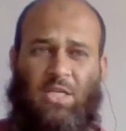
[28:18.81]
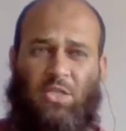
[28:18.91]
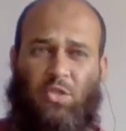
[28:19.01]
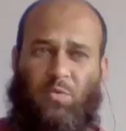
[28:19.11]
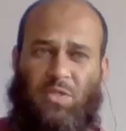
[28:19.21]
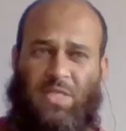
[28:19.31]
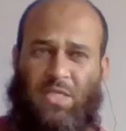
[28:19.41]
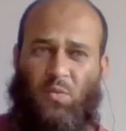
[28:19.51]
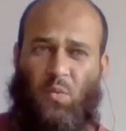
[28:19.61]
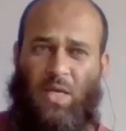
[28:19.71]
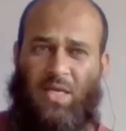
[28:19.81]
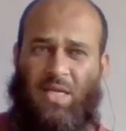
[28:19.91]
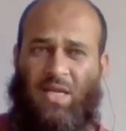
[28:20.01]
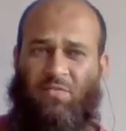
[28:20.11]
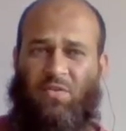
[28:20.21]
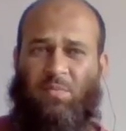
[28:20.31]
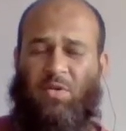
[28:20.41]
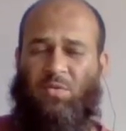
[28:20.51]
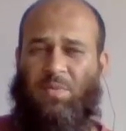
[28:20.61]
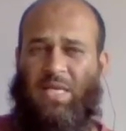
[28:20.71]
to protect wildlife from
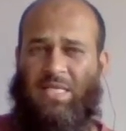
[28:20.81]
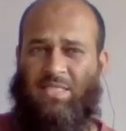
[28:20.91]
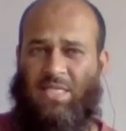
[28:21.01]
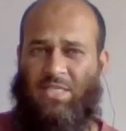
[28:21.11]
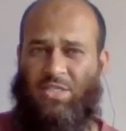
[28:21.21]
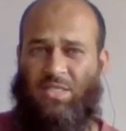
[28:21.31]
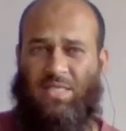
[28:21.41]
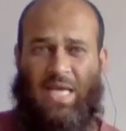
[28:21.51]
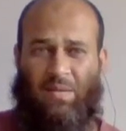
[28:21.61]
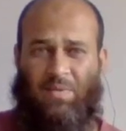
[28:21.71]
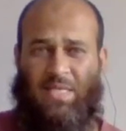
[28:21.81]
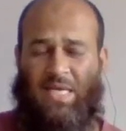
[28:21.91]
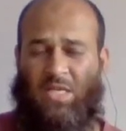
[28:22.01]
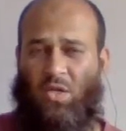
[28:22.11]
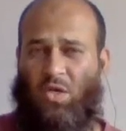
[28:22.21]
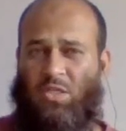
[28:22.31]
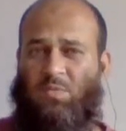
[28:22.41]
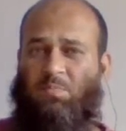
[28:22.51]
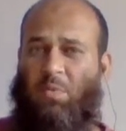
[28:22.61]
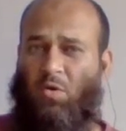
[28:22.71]
urbanization, habitat
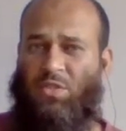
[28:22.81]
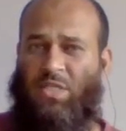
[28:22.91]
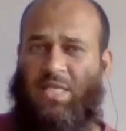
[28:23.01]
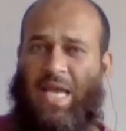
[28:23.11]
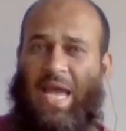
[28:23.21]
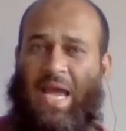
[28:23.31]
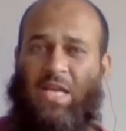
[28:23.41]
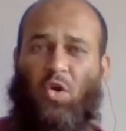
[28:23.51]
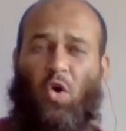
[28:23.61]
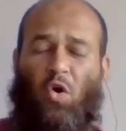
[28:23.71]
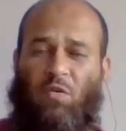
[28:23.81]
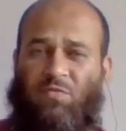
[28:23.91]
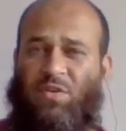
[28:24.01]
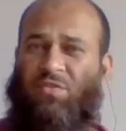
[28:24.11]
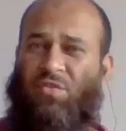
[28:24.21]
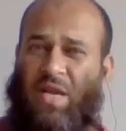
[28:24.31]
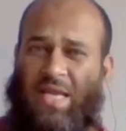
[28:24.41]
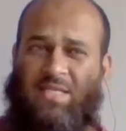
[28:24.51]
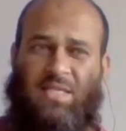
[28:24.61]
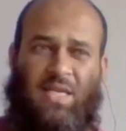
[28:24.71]
loss, poaching, and
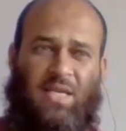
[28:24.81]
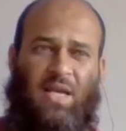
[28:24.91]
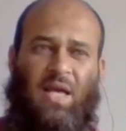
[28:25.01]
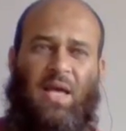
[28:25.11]
overgrazing.